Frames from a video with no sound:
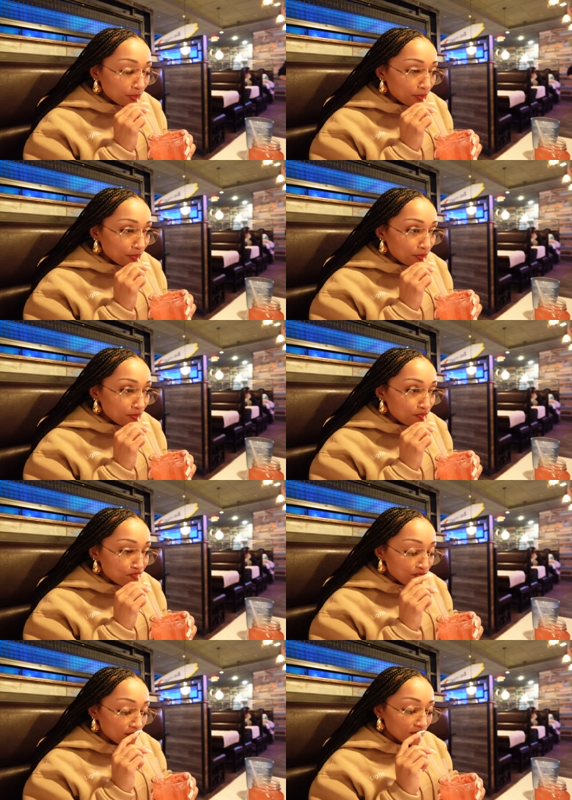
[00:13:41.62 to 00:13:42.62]

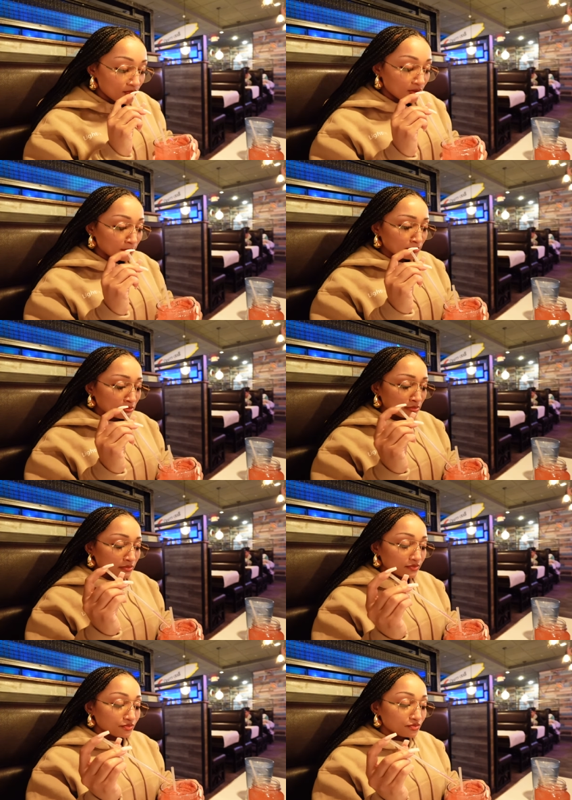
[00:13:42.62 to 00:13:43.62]
It's a child.
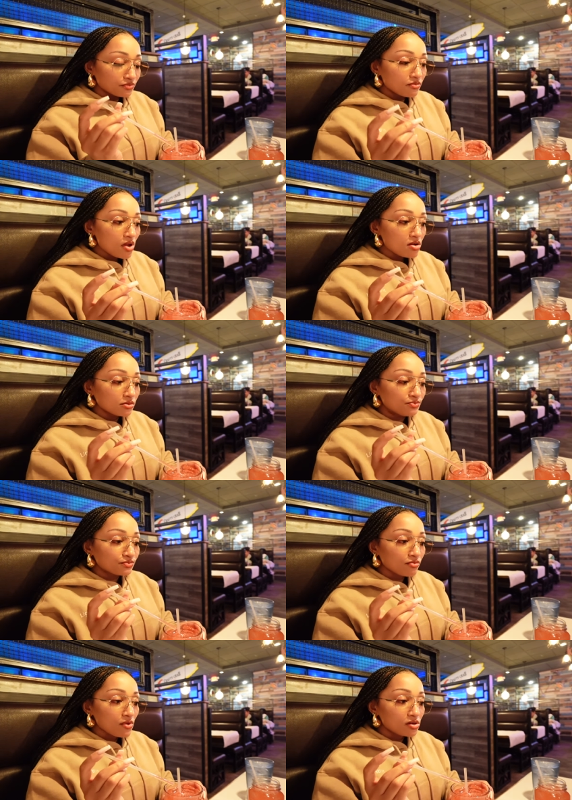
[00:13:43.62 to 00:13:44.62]

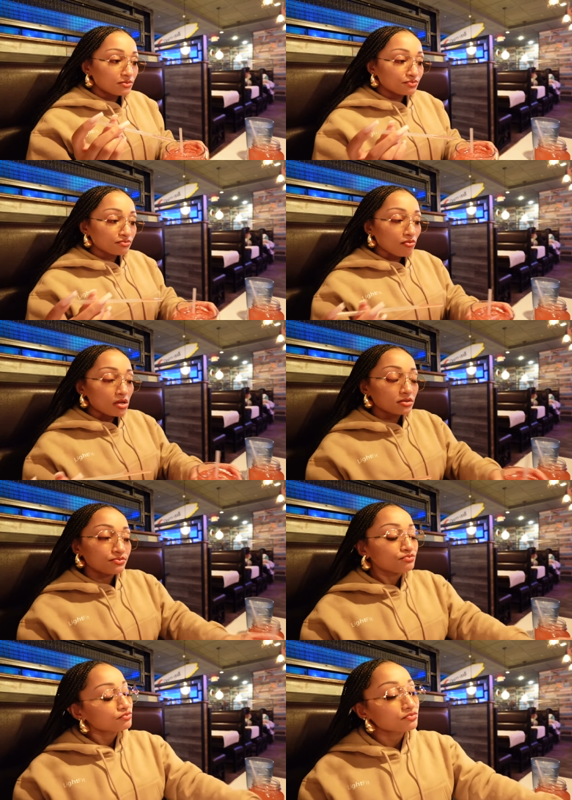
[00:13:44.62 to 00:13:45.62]
There's no
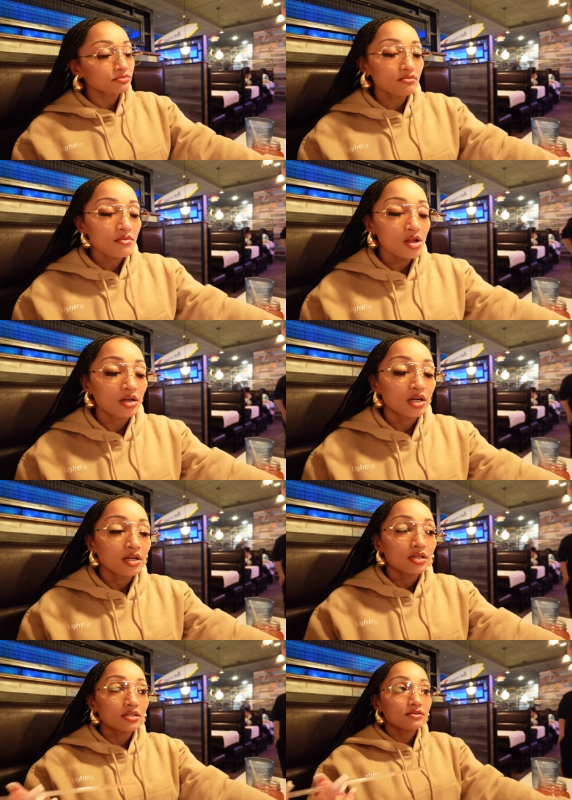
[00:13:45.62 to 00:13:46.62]
alcohol in there.
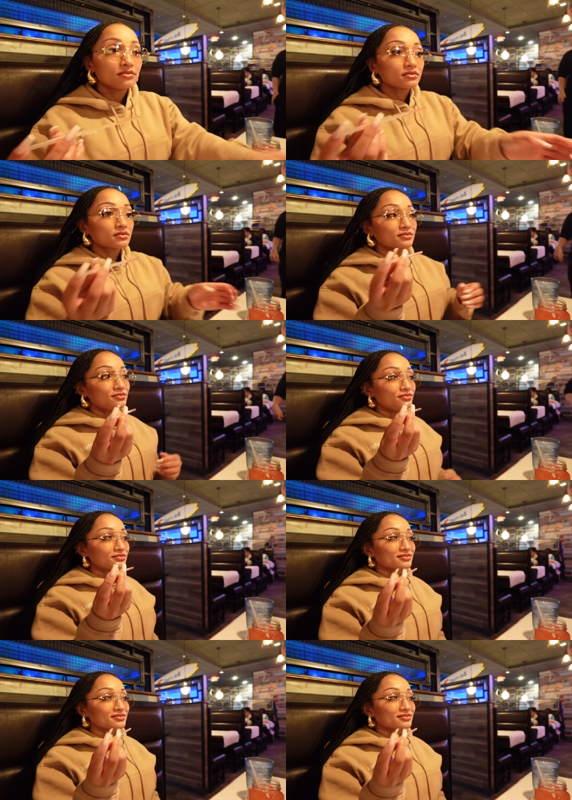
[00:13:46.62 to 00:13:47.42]
You think you're stronger?